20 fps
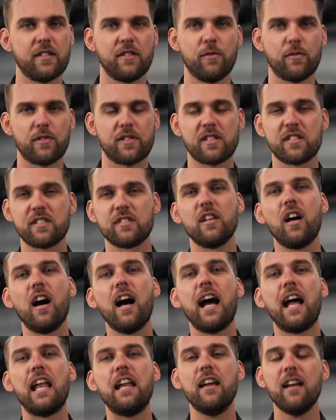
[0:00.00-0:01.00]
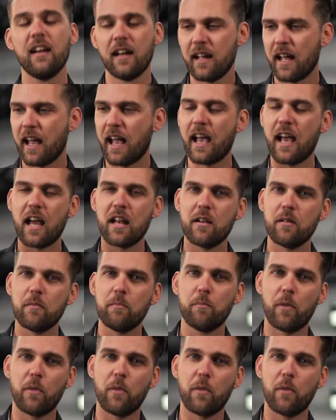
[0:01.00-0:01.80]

and you would slide. And